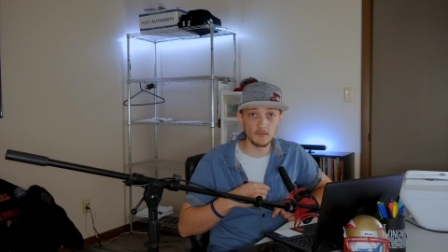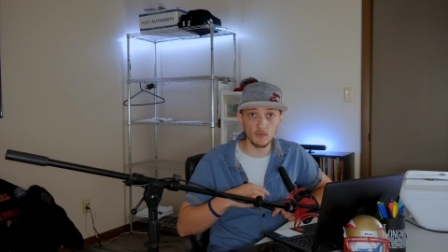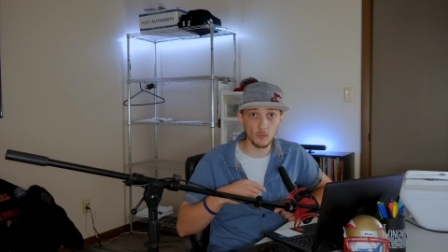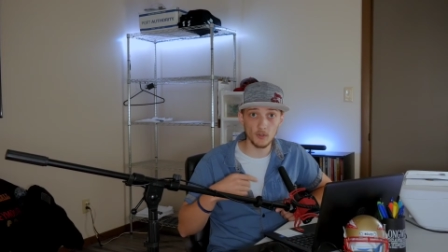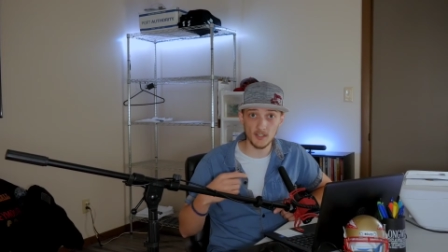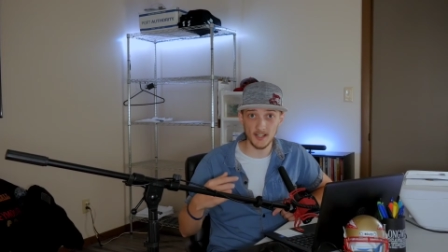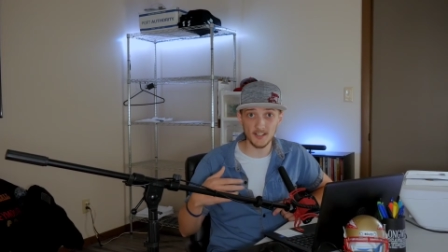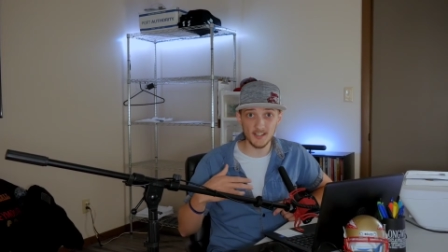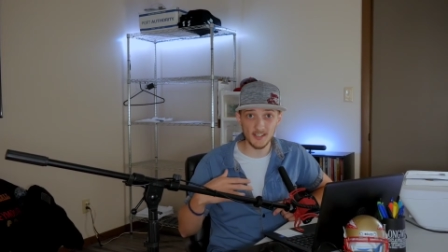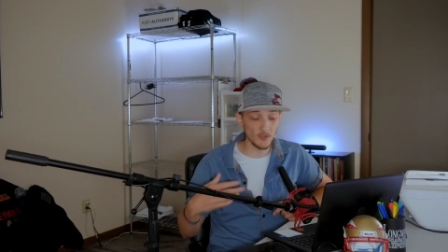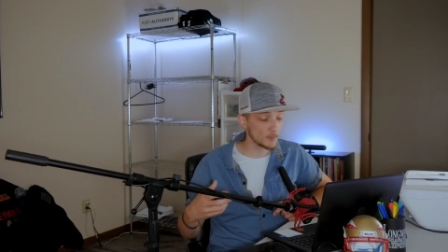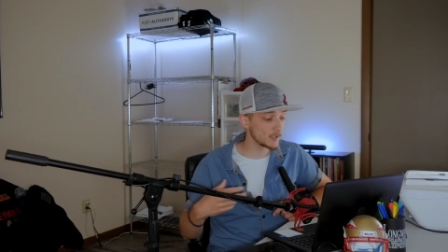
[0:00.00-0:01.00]
or even worse, I'd
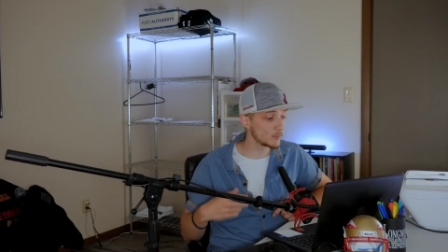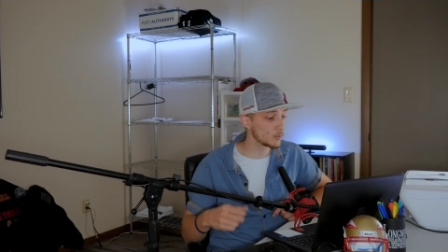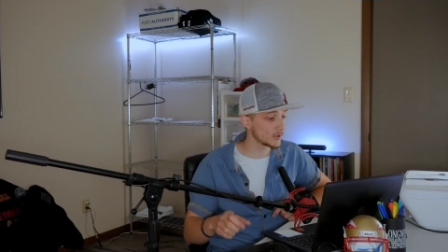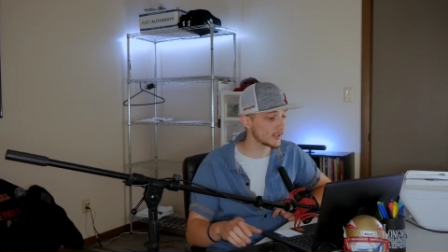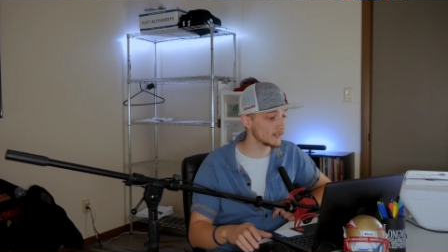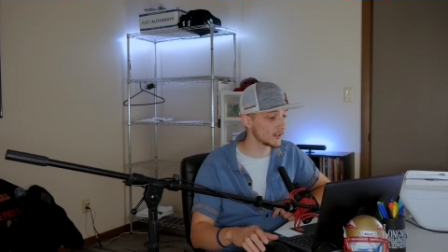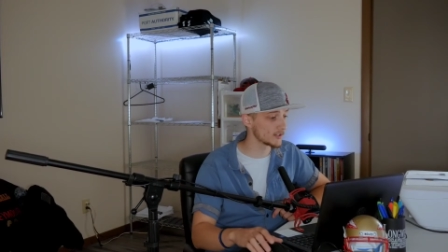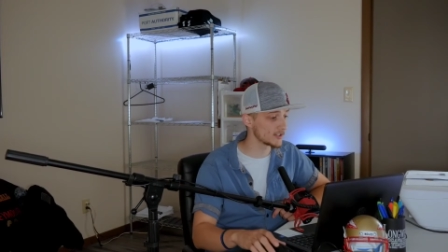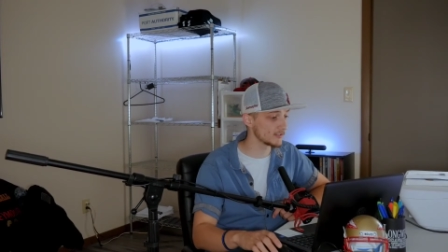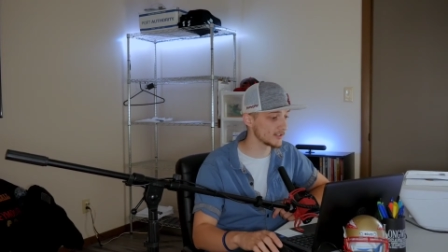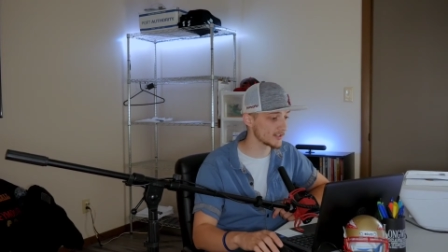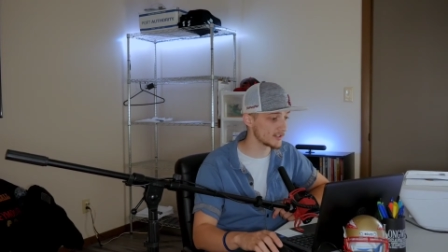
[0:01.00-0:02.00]
still be working there
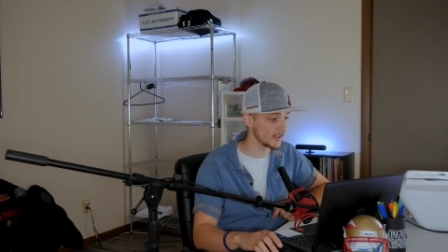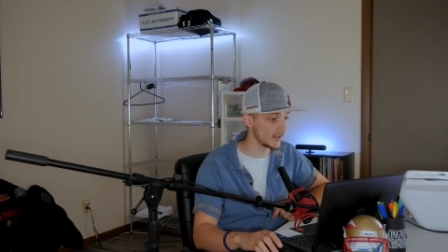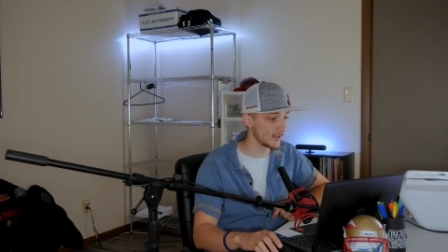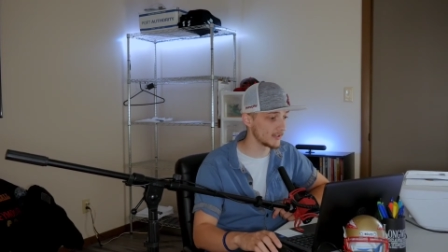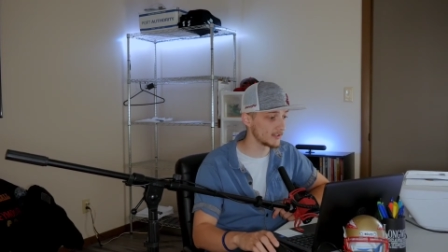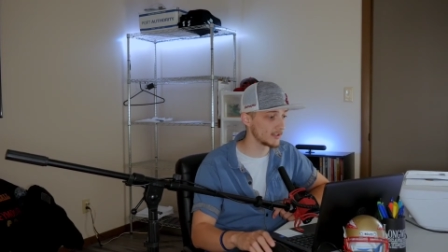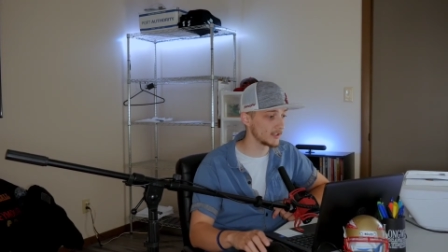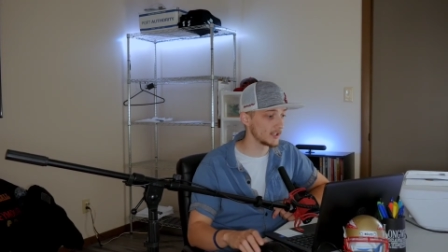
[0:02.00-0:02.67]
to this day.